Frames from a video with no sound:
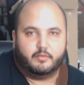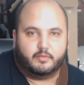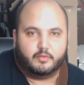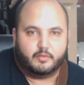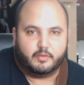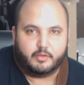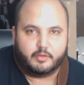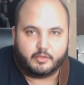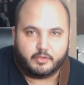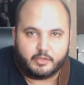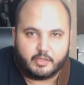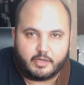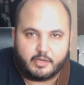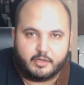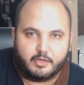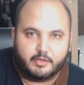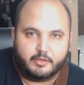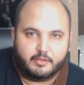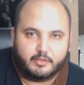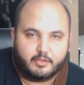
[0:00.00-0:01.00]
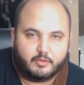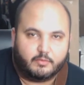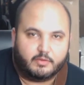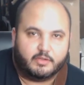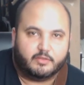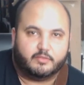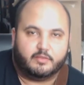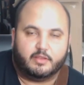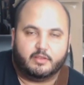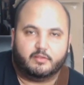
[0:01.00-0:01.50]
So there you get an idea
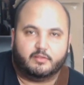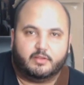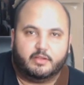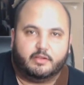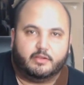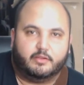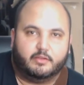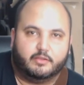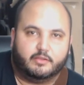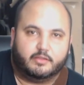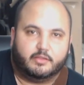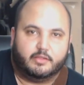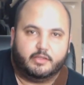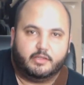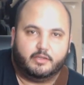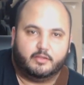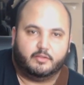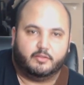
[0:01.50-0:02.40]
what it sounds like on the clean